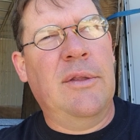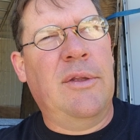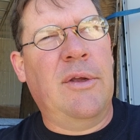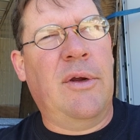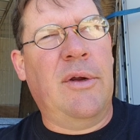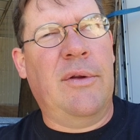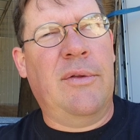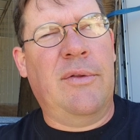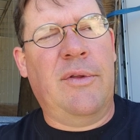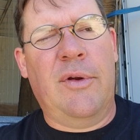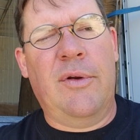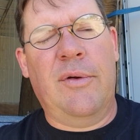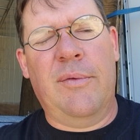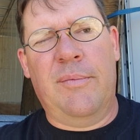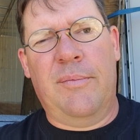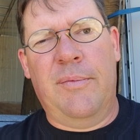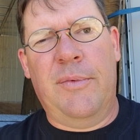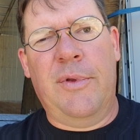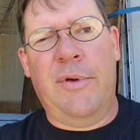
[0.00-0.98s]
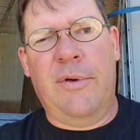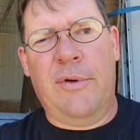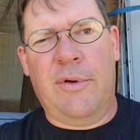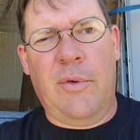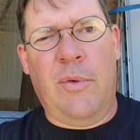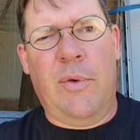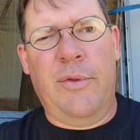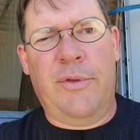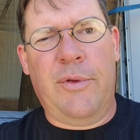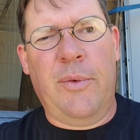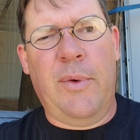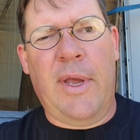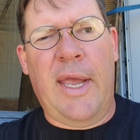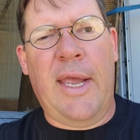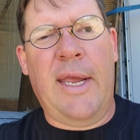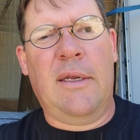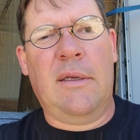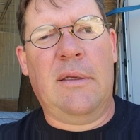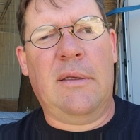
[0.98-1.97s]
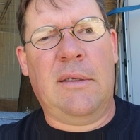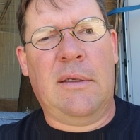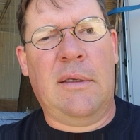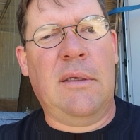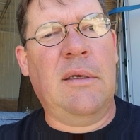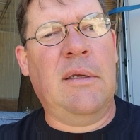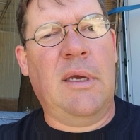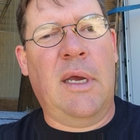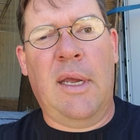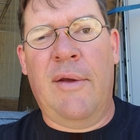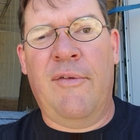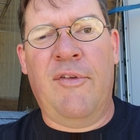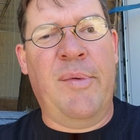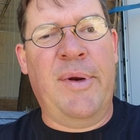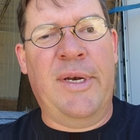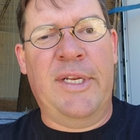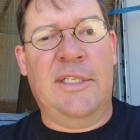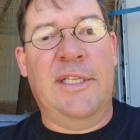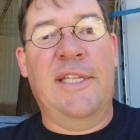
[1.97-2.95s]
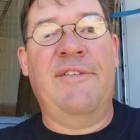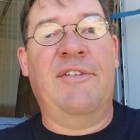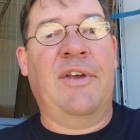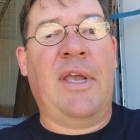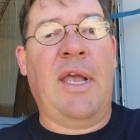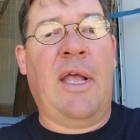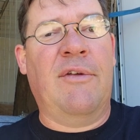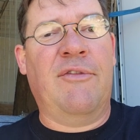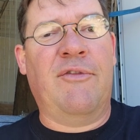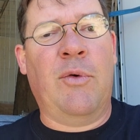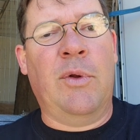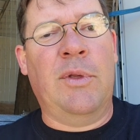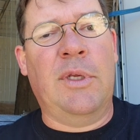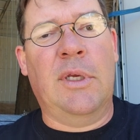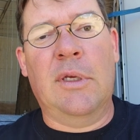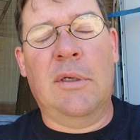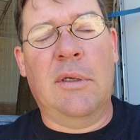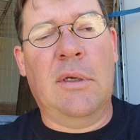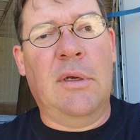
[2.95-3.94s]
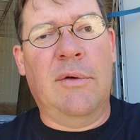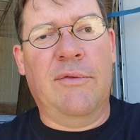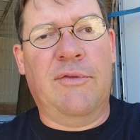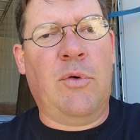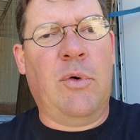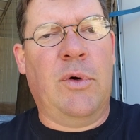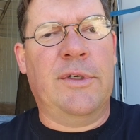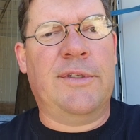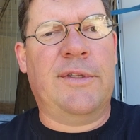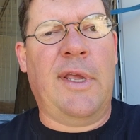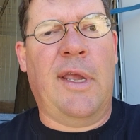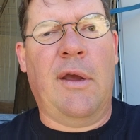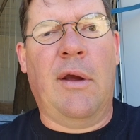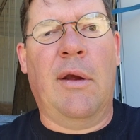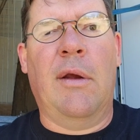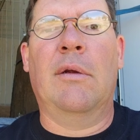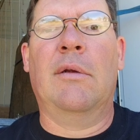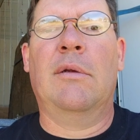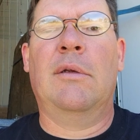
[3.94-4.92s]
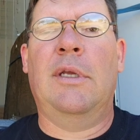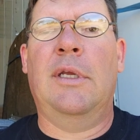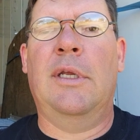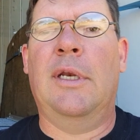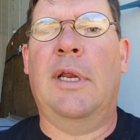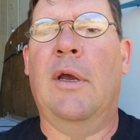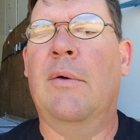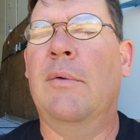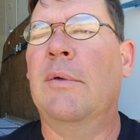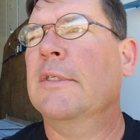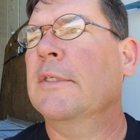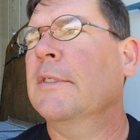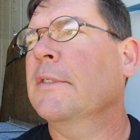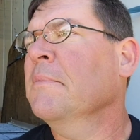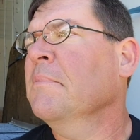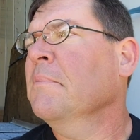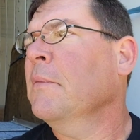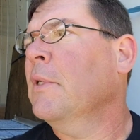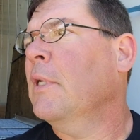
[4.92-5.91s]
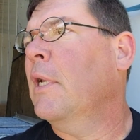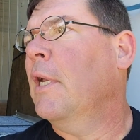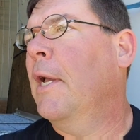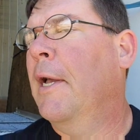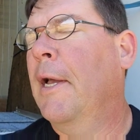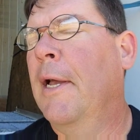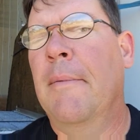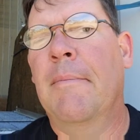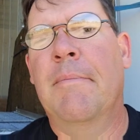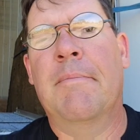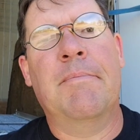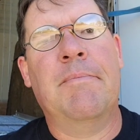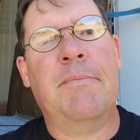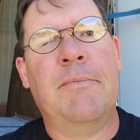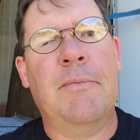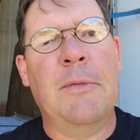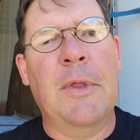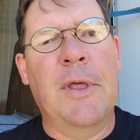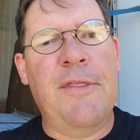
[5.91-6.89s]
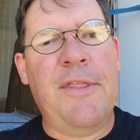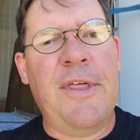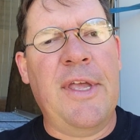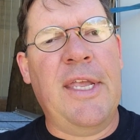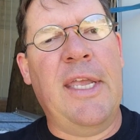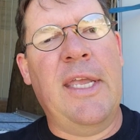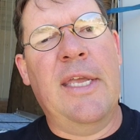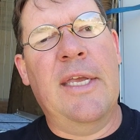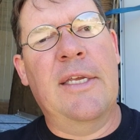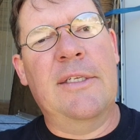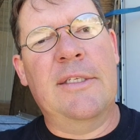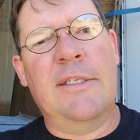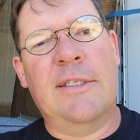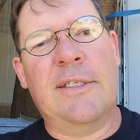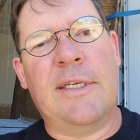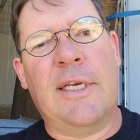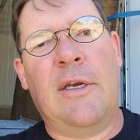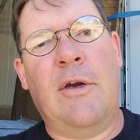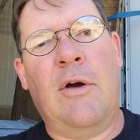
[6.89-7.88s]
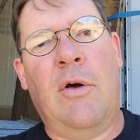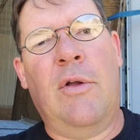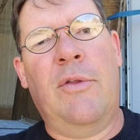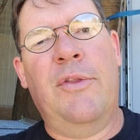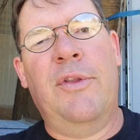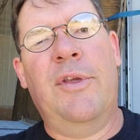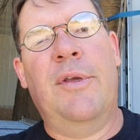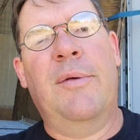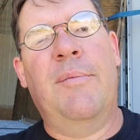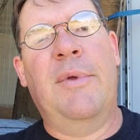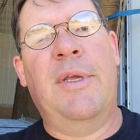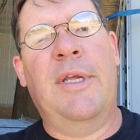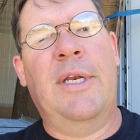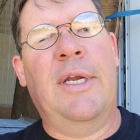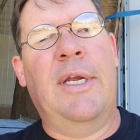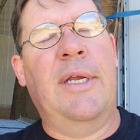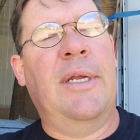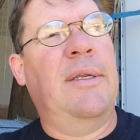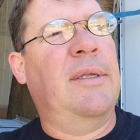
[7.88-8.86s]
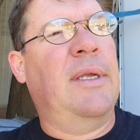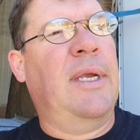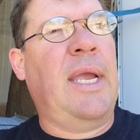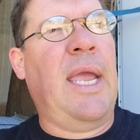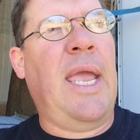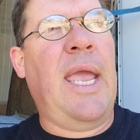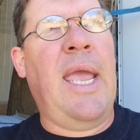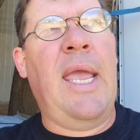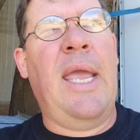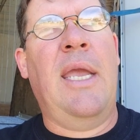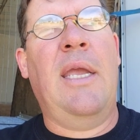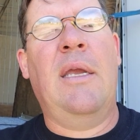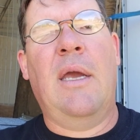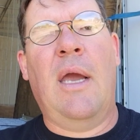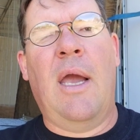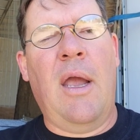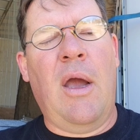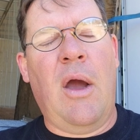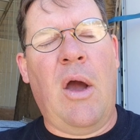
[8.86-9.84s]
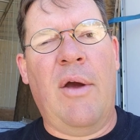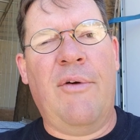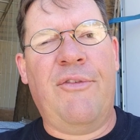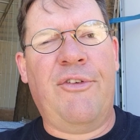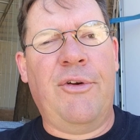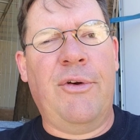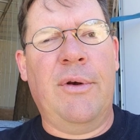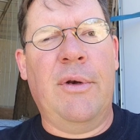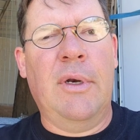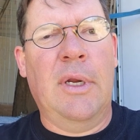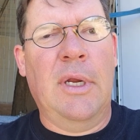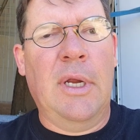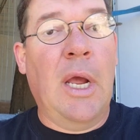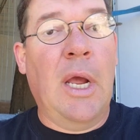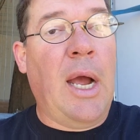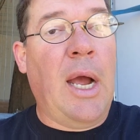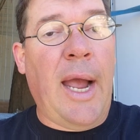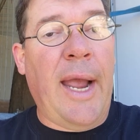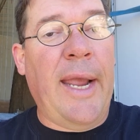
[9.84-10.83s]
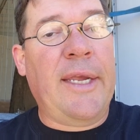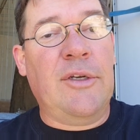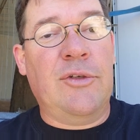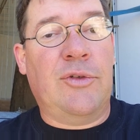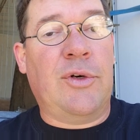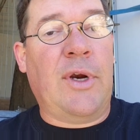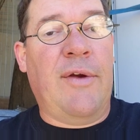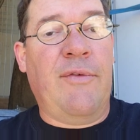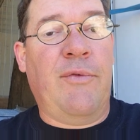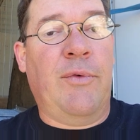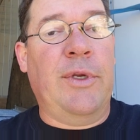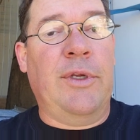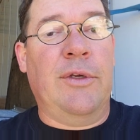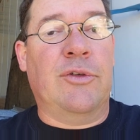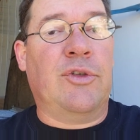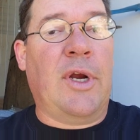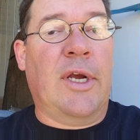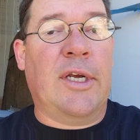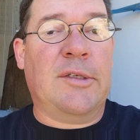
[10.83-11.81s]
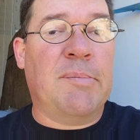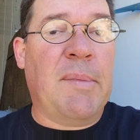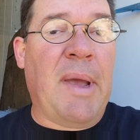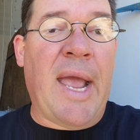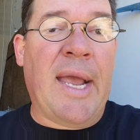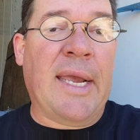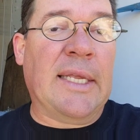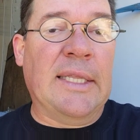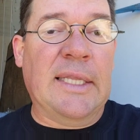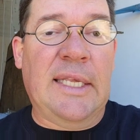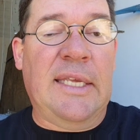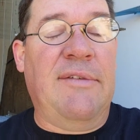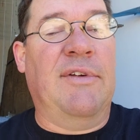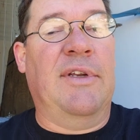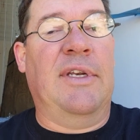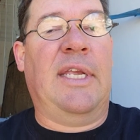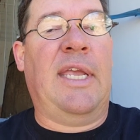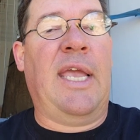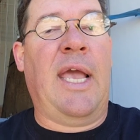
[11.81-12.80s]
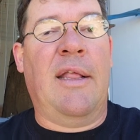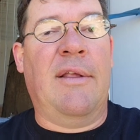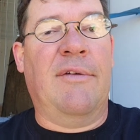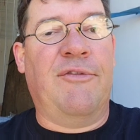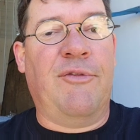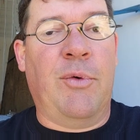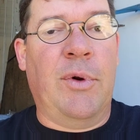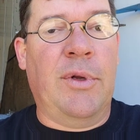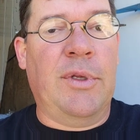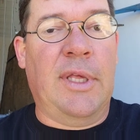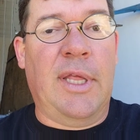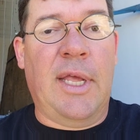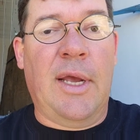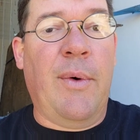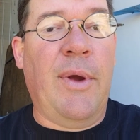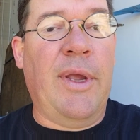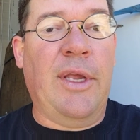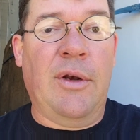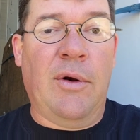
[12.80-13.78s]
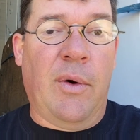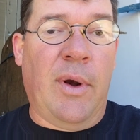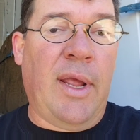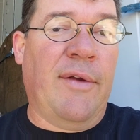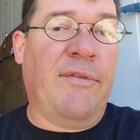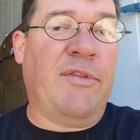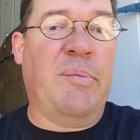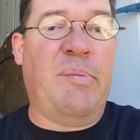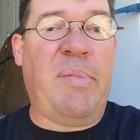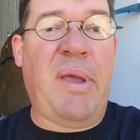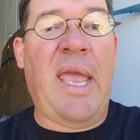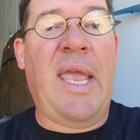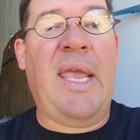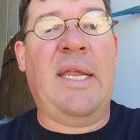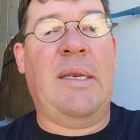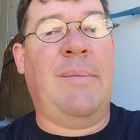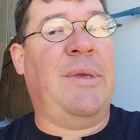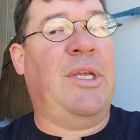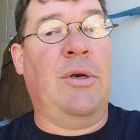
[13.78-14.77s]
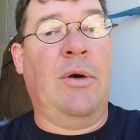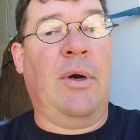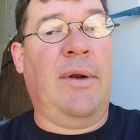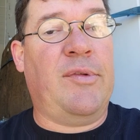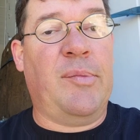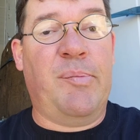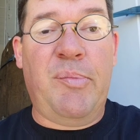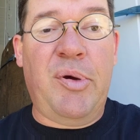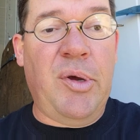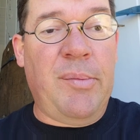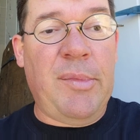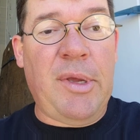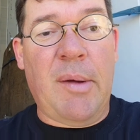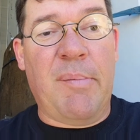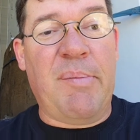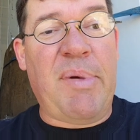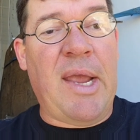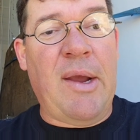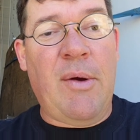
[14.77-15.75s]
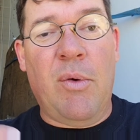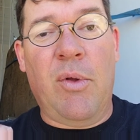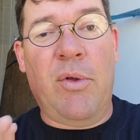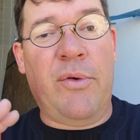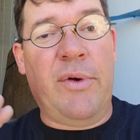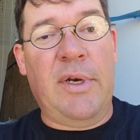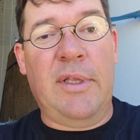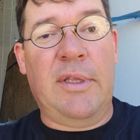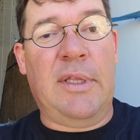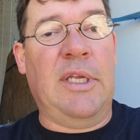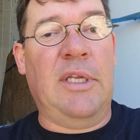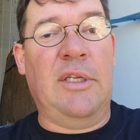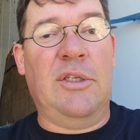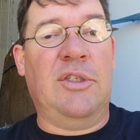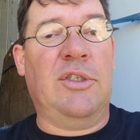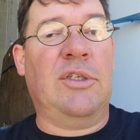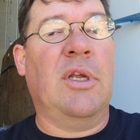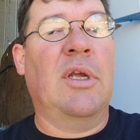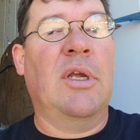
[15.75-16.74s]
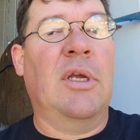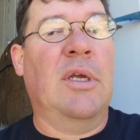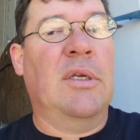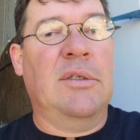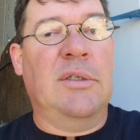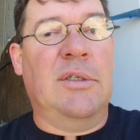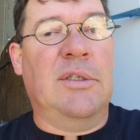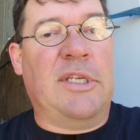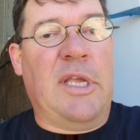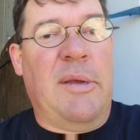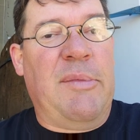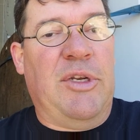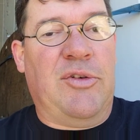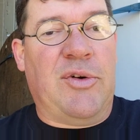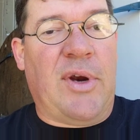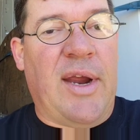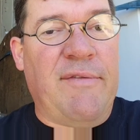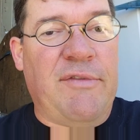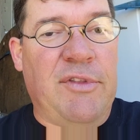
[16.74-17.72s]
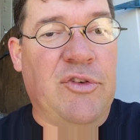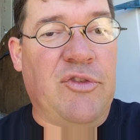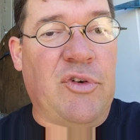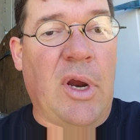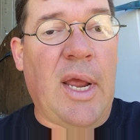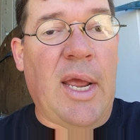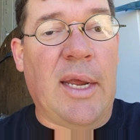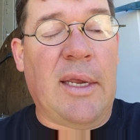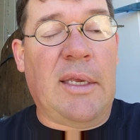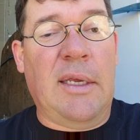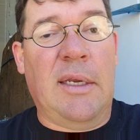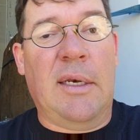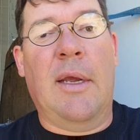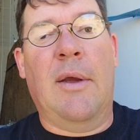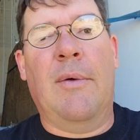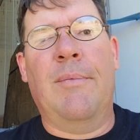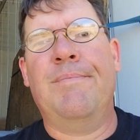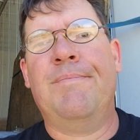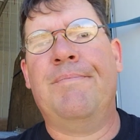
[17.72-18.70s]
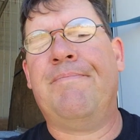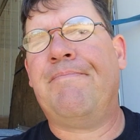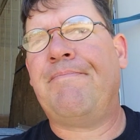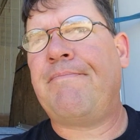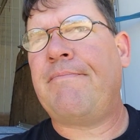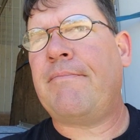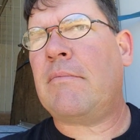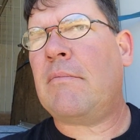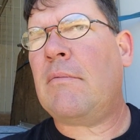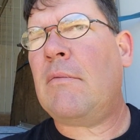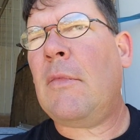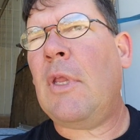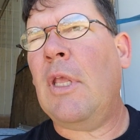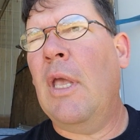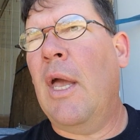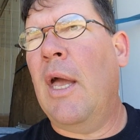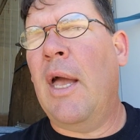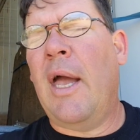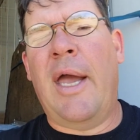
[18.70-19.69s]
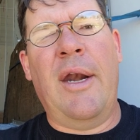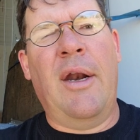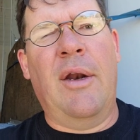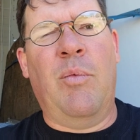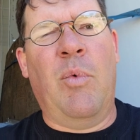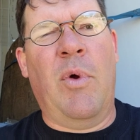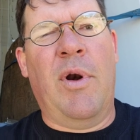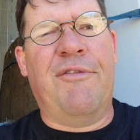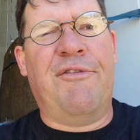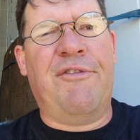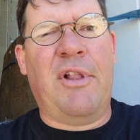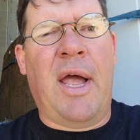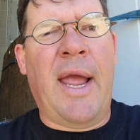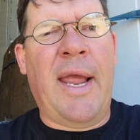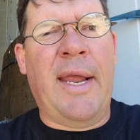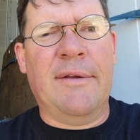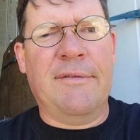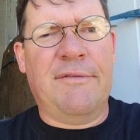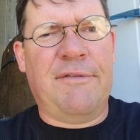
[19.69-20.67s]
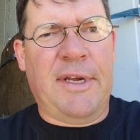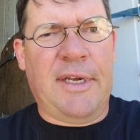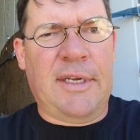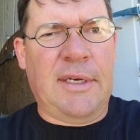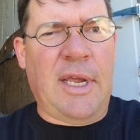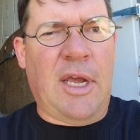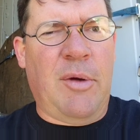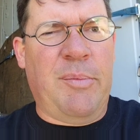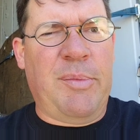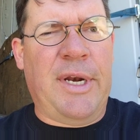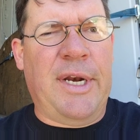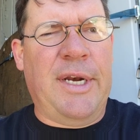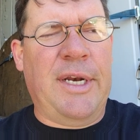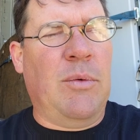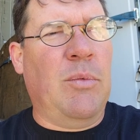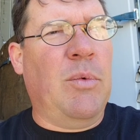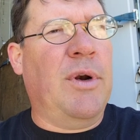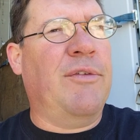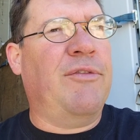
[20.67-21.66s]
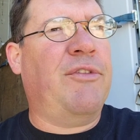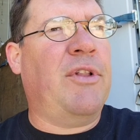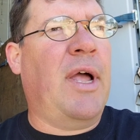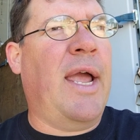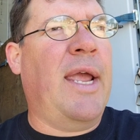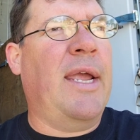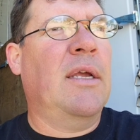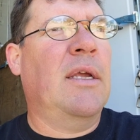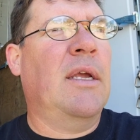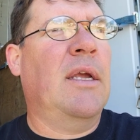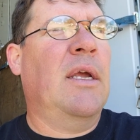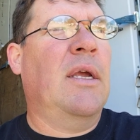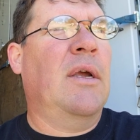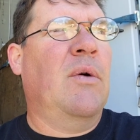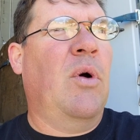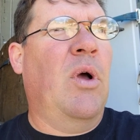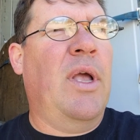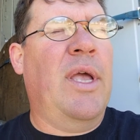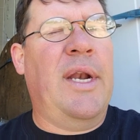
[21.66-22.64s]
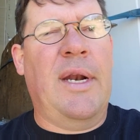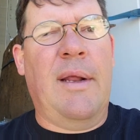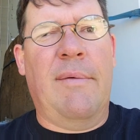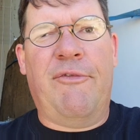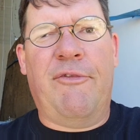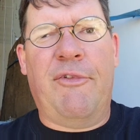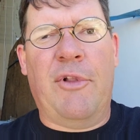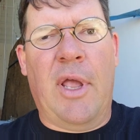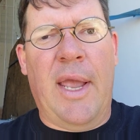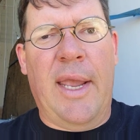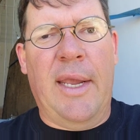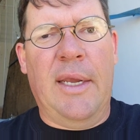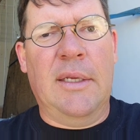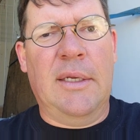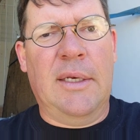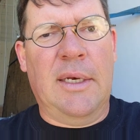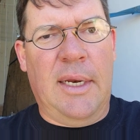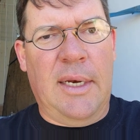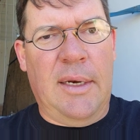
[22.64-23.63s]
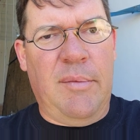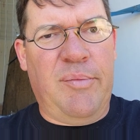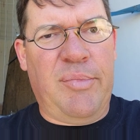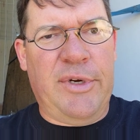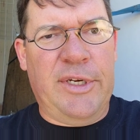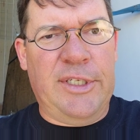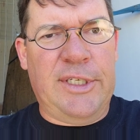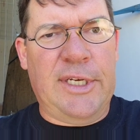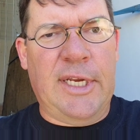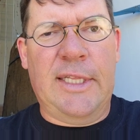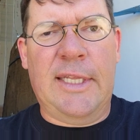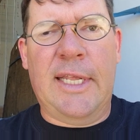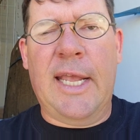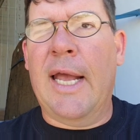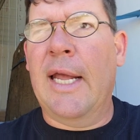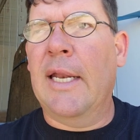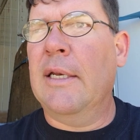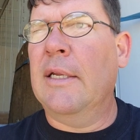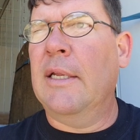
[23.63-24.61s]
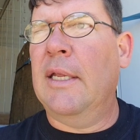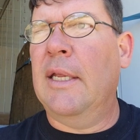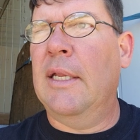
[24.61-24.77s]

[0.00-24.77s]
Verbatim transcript: They're they're they're going through heck. Everybody's leaving California. Of course they are. You know. Um, the thing is, is I called them and I like, hey, I offered I can drive one of your trucks back and leave it California. That way you don't have to pay anybody. You don't have to put me on payroll or anything. You just, just let me drive the truck, you know. Uh, I didn't want to fly. If I could help it, I didn't want to fly. Well, I ended up flying, and I didn't appreciate that.